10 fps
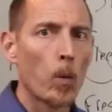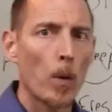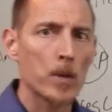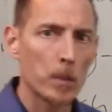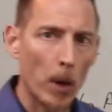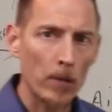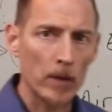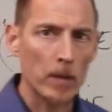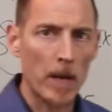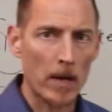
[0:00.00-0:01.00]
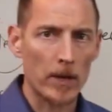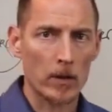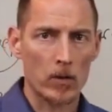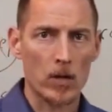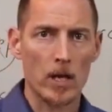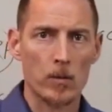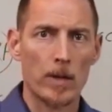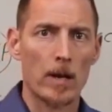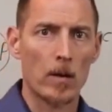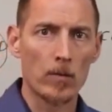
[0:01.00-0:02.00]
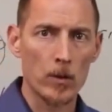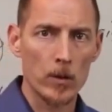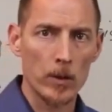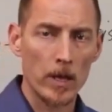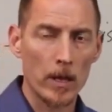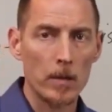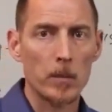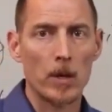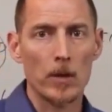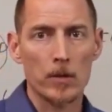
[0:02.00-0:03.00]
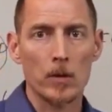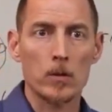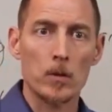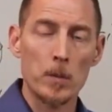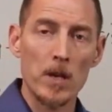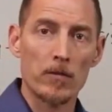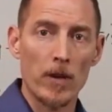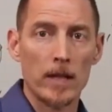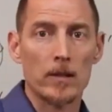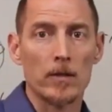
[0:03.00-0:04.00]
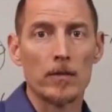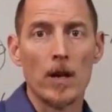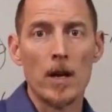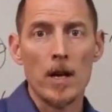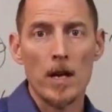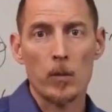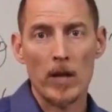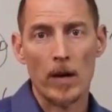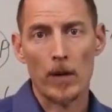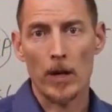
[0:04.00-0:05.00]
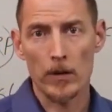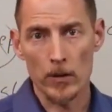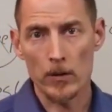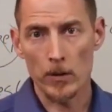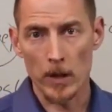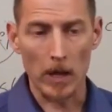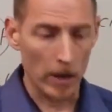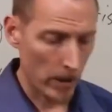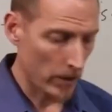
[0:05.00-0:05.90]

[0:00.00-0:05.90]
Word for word: what was the perfect amount of exercise without overdoing it, but also to be effective without underdoing it.